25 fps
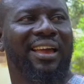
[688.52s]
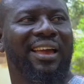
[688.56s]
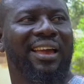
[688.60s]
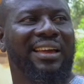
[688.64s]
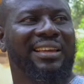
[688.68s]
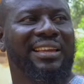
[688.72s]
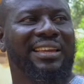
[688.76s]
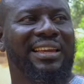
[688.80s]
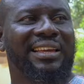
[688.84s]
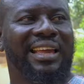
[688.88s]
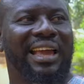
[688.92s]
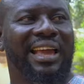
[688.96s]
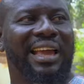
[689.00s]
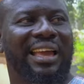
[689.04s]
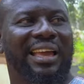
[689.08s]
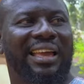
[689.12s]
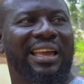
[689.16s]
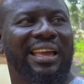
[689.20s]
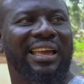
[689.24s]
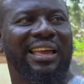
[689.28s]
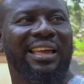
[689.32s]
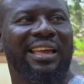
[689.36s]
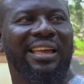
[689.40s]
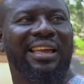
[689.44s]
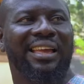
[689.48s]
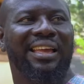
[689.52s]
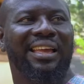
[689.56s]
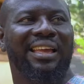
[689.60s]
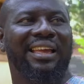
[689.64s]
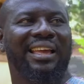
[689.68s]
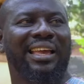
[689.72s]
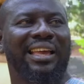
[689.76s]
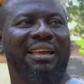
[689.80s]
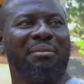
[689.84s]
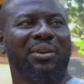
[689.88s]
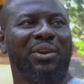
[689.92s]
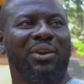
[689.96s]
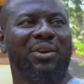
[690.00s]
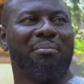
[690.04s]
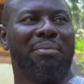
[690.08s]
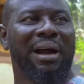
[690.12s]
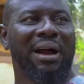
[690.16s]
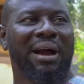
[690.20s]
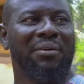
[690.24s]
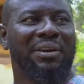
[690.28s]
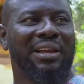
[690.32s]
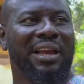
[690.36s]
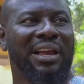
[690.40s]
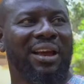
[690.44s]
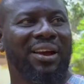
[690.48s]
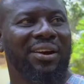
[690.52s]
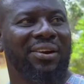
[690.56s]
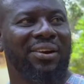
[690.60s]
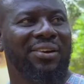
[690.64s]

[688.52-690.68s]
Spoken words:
Eh, Kike. Amy, don't buy me.